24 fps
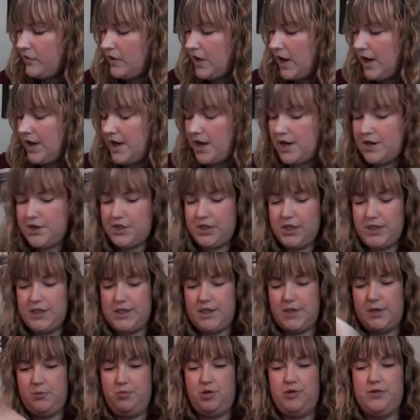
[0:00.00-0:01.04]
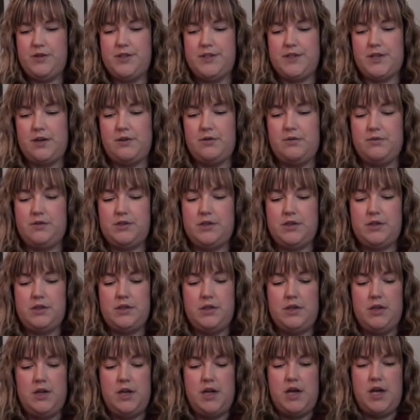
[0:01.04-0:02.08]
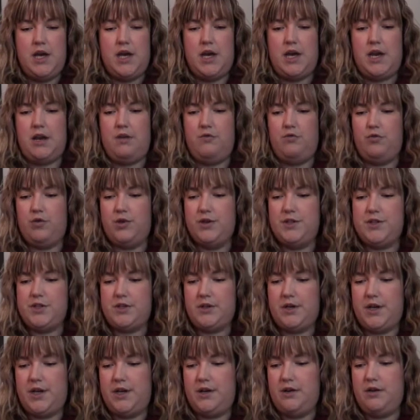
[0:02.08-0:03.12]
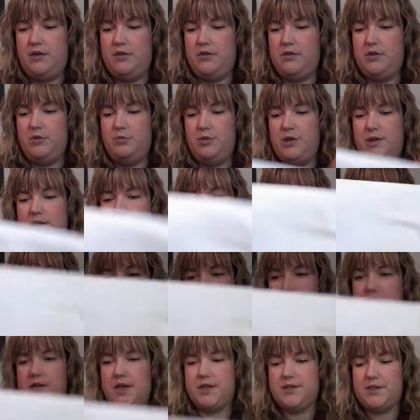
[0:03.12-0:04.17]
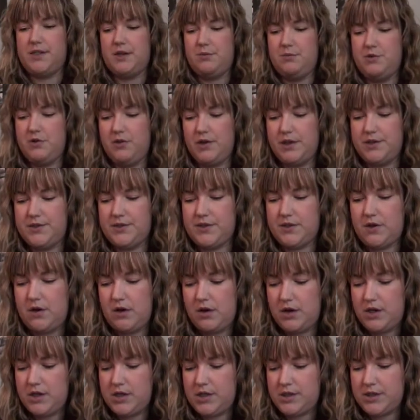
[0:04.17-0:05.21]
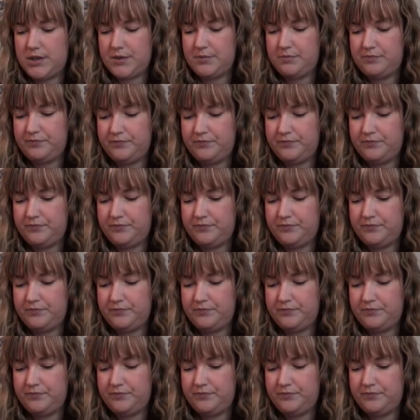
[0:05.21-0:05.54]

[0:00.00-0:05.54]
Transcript: I actually did pull this out and I've worked on it a little bit since the last time you guys saw it.